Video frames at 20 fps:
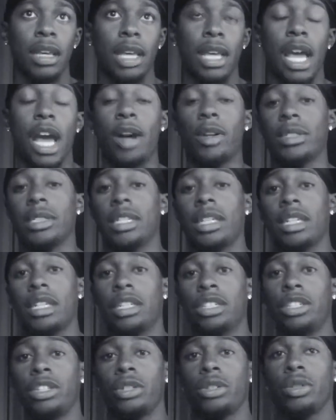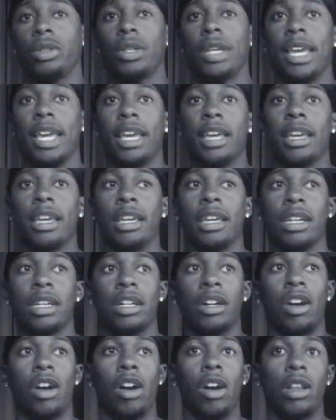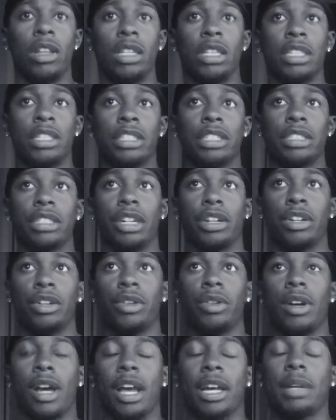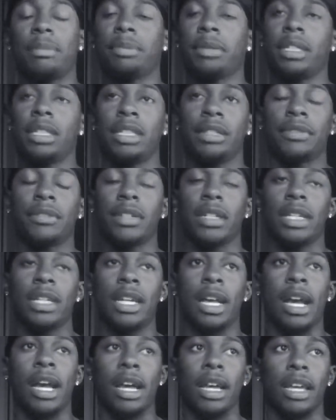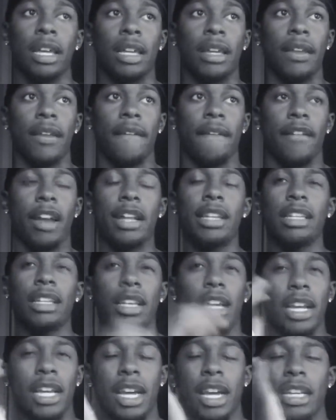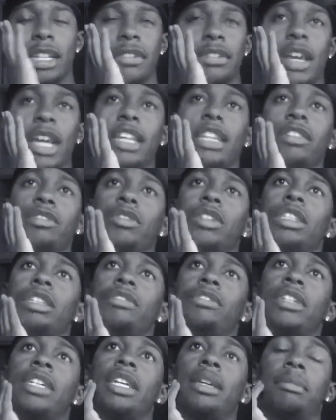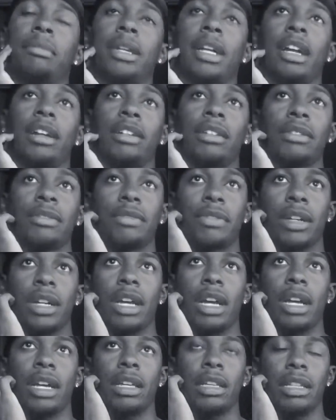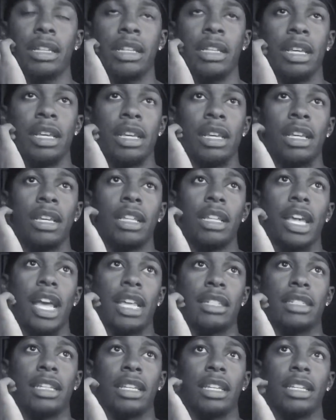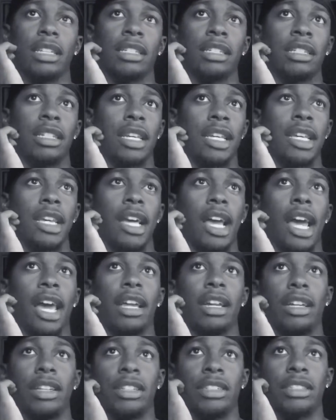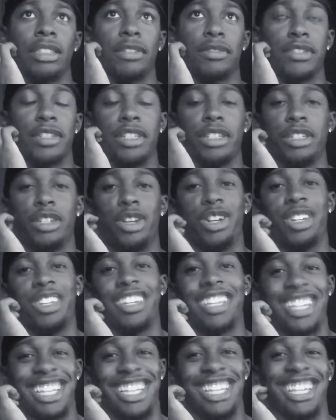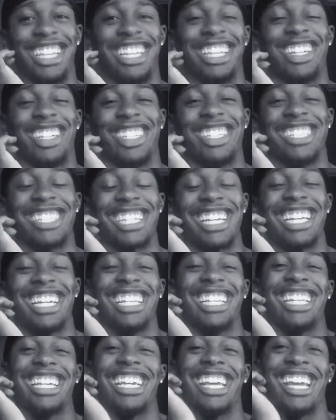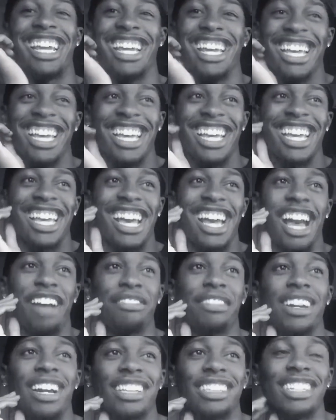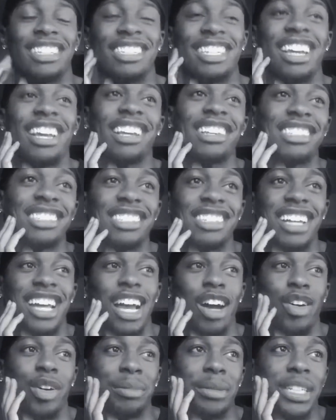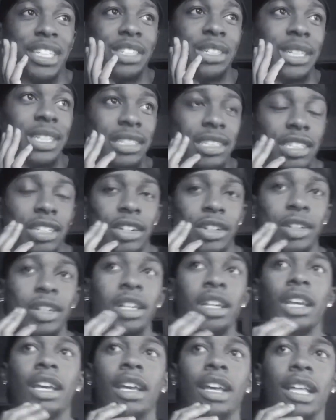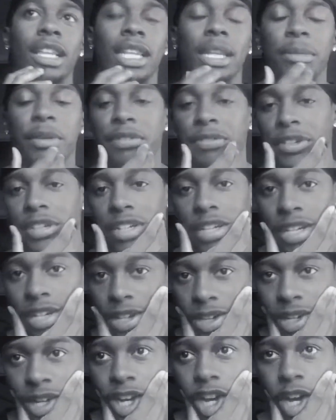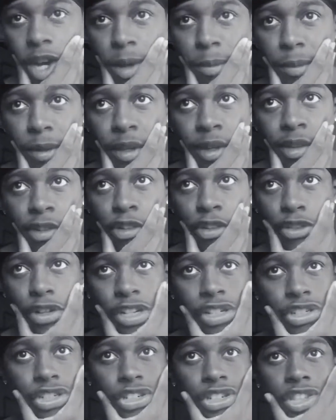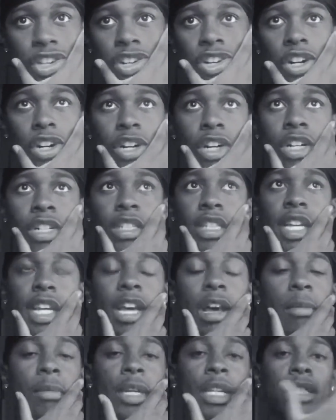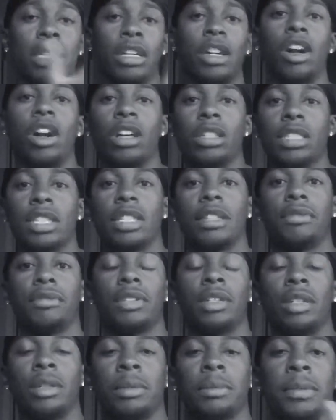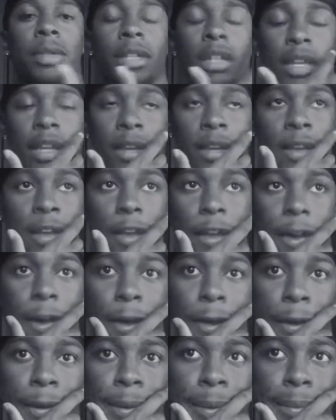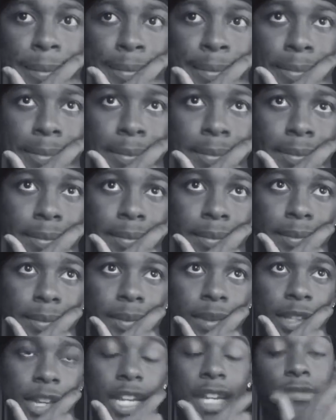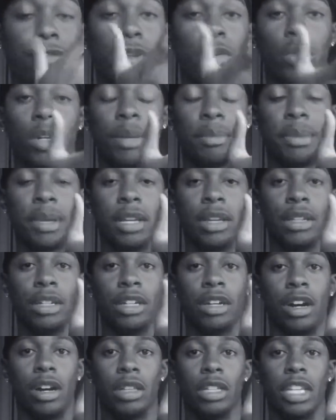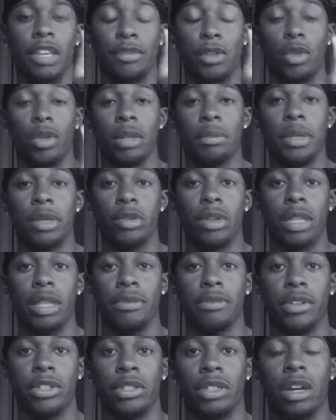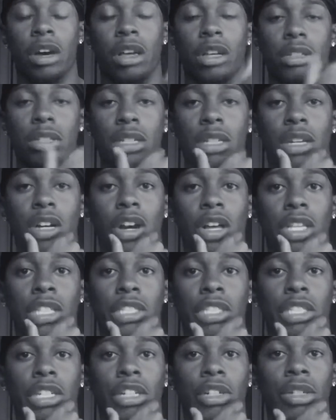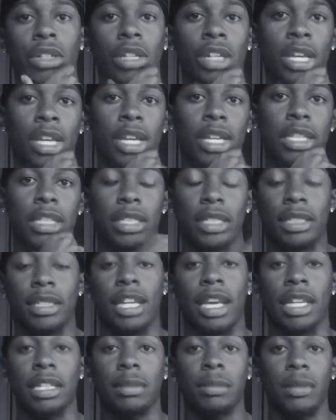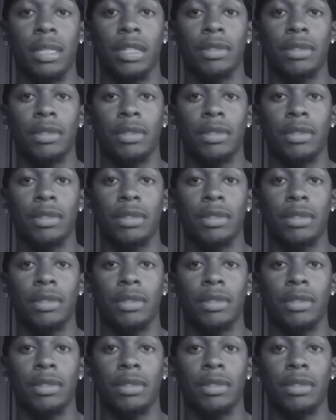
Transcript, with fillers: I was gonna do a call-in show. I completely forgot. I did. I kind of. I didn't really forget, but I forgot. As in, I had other stuff to do. it was kind of late. I forgot to test how I'm gonna do it. So let me figure out how I'm gonna structure the calls, like how I'm gonna get the calls in and film. Um, and if you want to be on the call if you want to be one of the first callers on the call in show, just text me